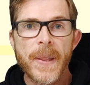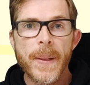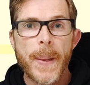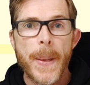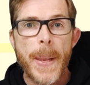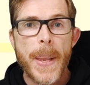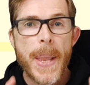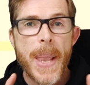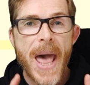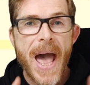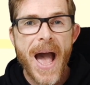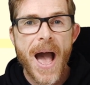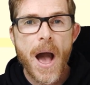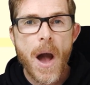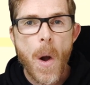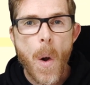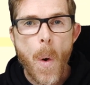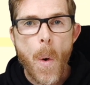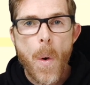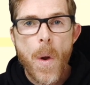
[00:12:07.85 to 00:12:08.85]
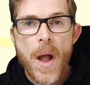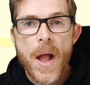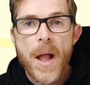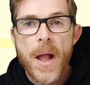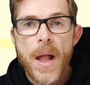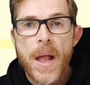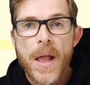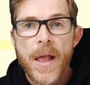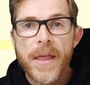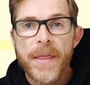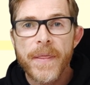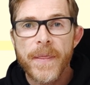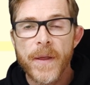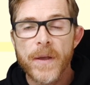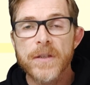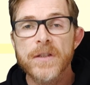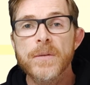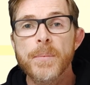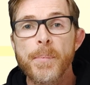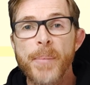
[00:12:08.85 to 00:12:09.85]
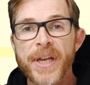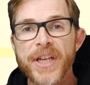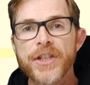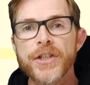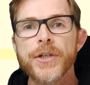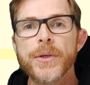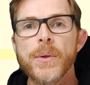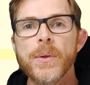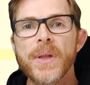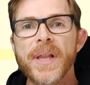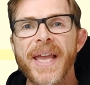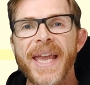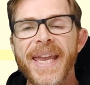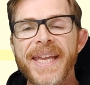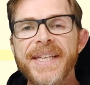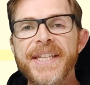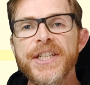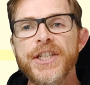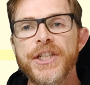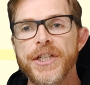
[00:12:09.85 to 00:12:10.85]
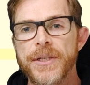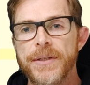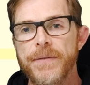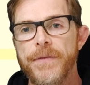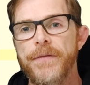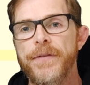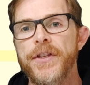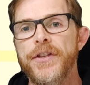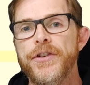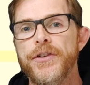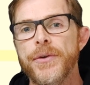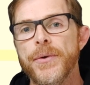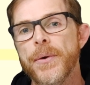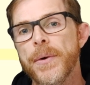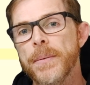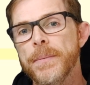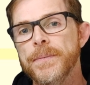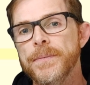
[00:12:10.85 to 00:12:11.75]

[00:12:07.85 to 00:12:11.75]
Now, the special edition feature.